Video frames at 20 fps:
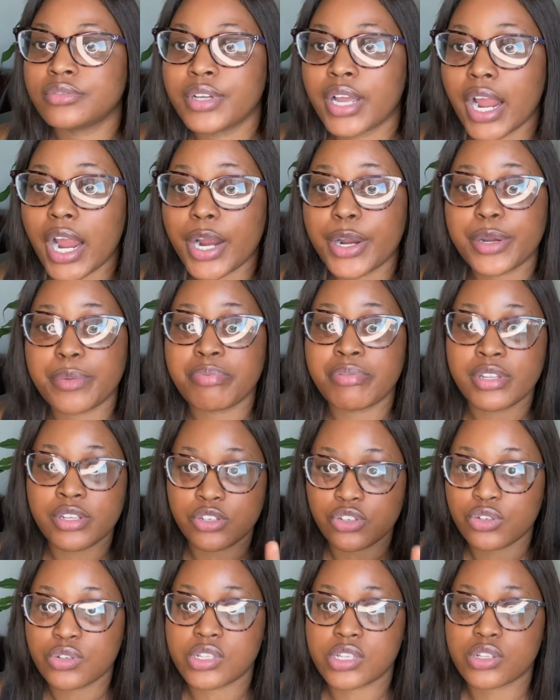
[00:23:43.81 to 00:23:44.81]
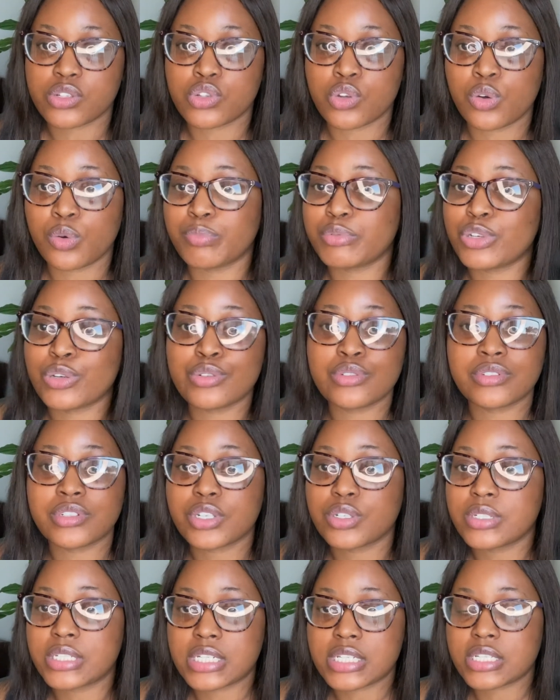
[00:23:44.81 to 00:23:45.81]
I repeat, use the soap. Don't
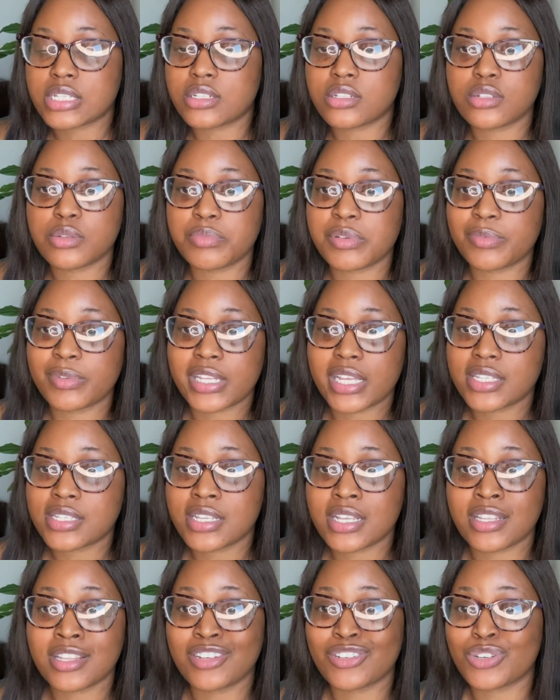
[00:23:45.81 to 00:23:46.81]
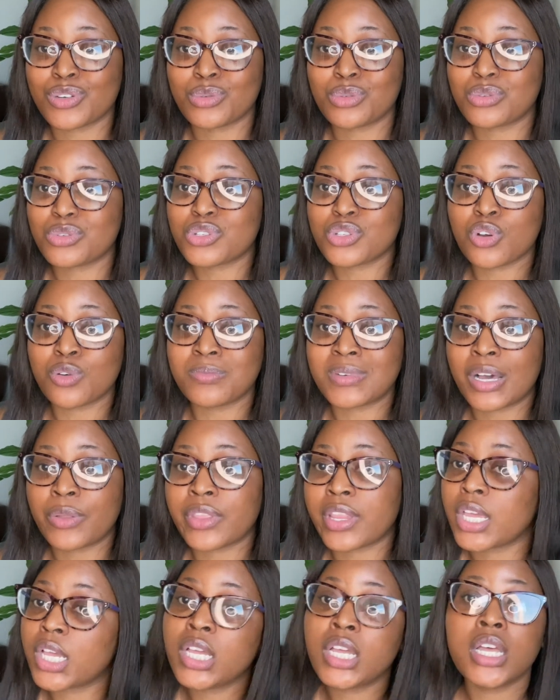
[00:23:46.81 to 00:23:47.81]
listen to people that say they don't use soap down
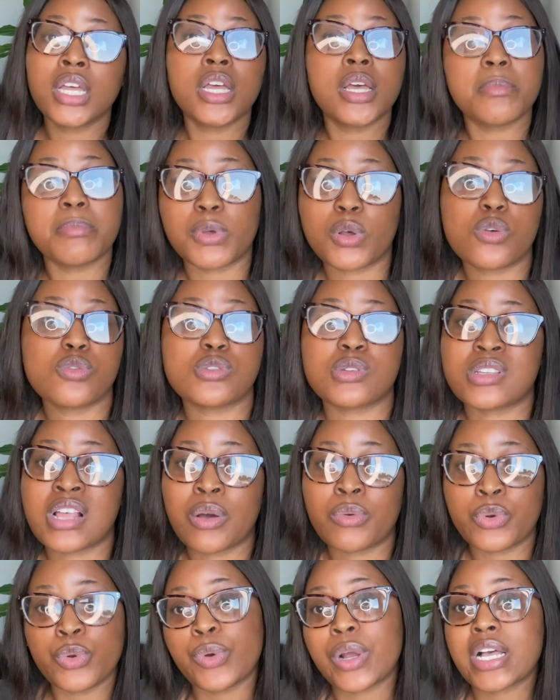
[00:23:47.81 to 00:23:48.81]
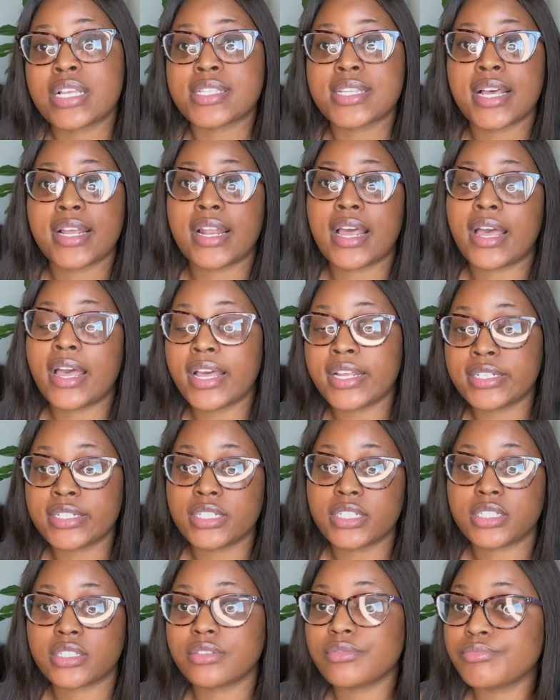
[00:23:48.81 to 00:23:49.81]
there, because it's nukasana and
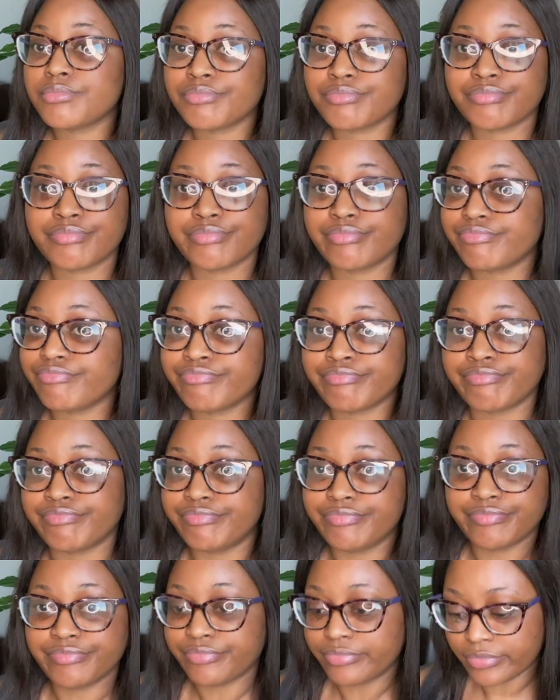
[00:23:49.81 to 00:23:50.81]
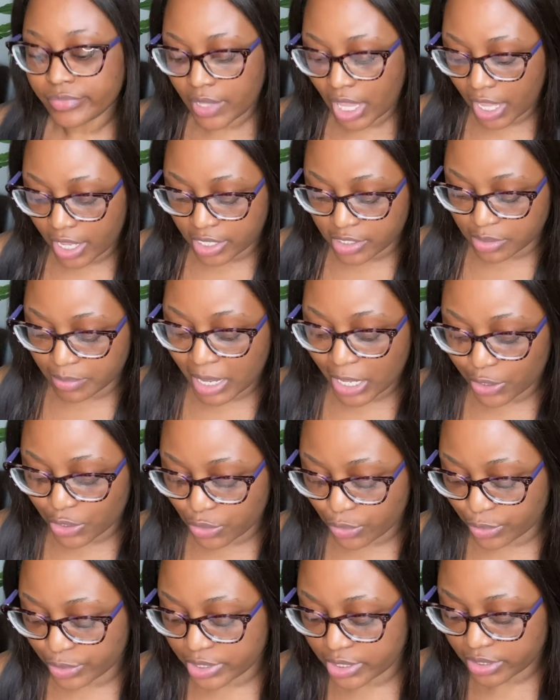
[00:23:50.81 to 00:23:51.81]
it's quite
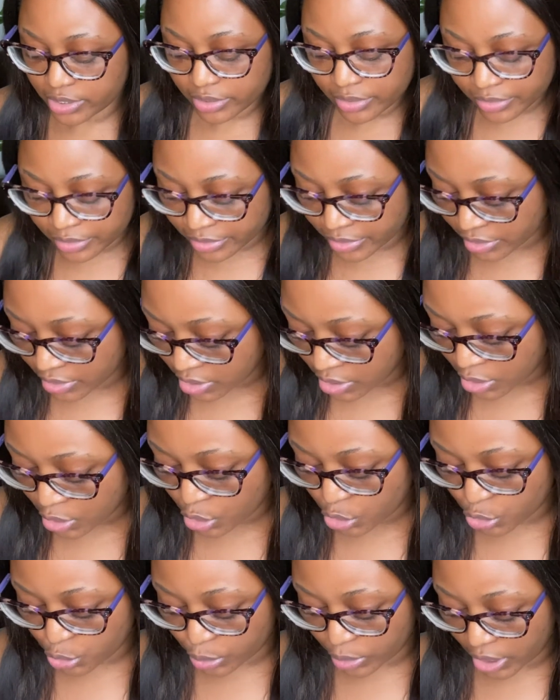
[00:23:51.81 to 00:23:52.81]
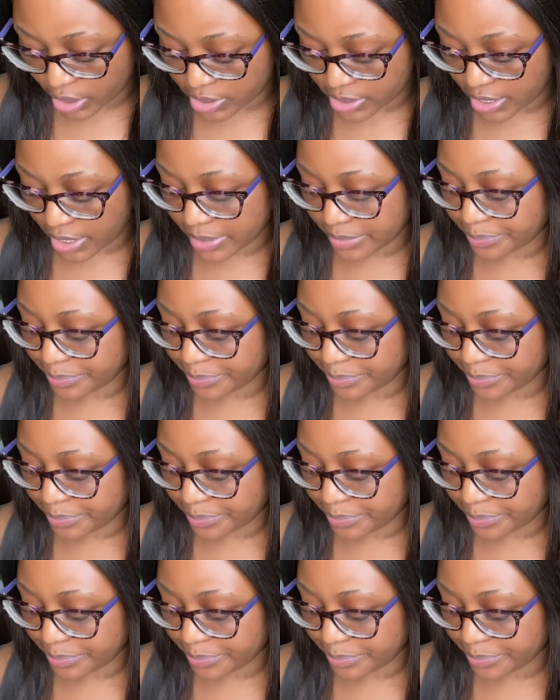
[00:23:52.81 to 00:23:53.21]
cute. Do this one.